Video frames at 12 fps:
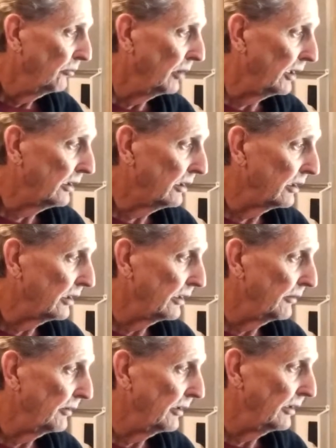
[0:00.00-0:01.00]
but uh,
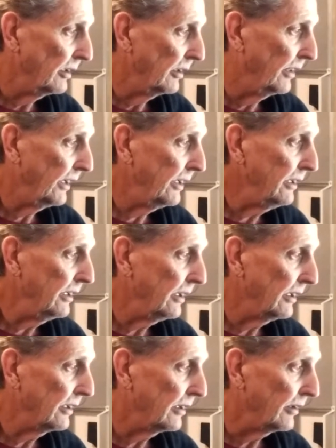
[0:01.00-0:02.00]
they
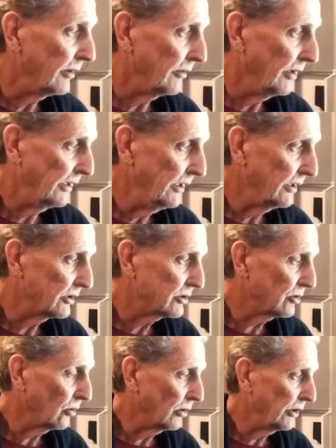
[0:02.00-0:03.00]
did they did a
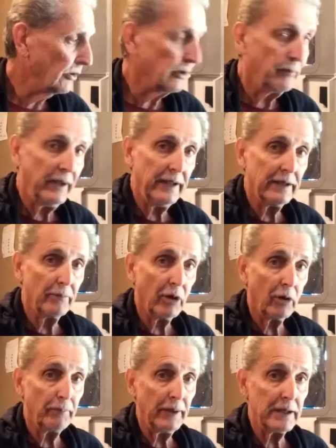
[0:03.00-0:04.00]
story on the
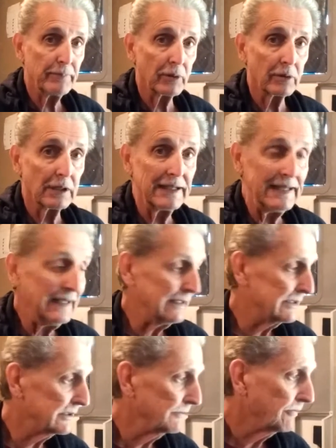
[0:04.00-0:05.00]
Panama paper
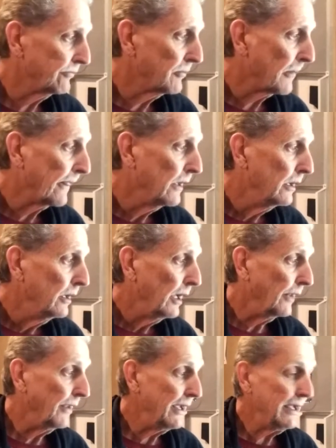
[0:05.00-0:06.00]
leaks,
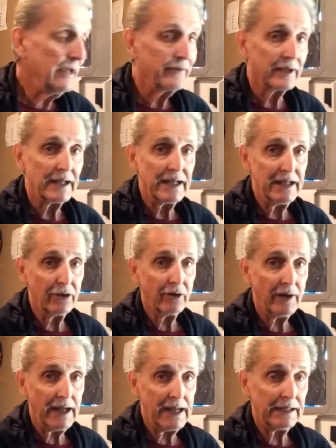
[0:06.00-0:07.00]
and they have an
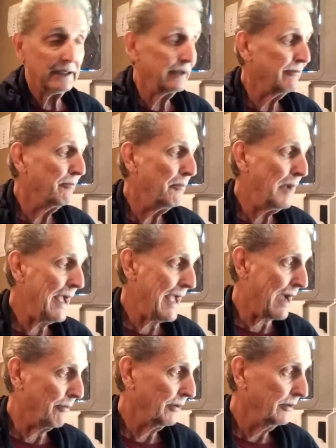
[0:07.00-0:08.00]
interactive
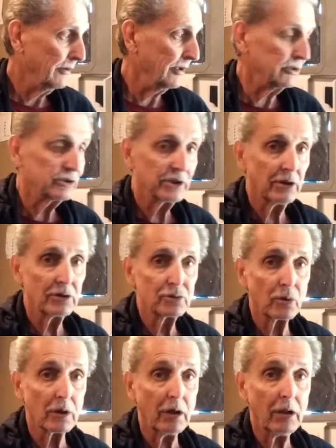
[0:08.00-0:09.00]
map that
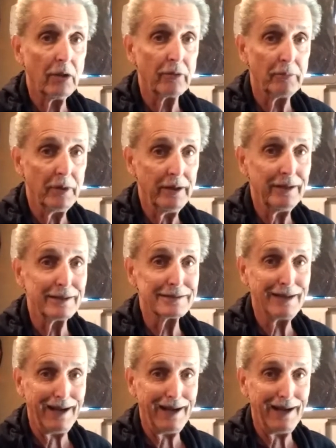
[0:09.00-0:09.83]
shows where all the money is